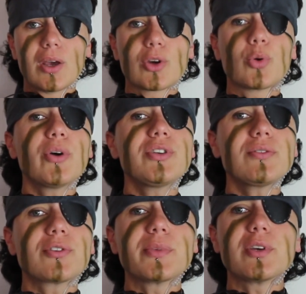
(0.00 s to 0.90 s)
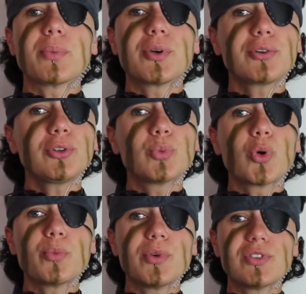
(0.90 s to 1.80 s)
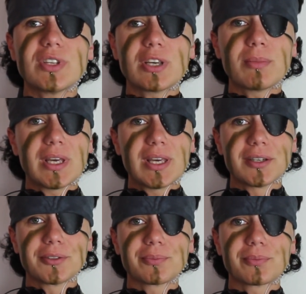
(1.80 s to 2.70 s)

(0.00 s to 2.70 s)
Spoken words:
Quoting from the Imperial War Museum here,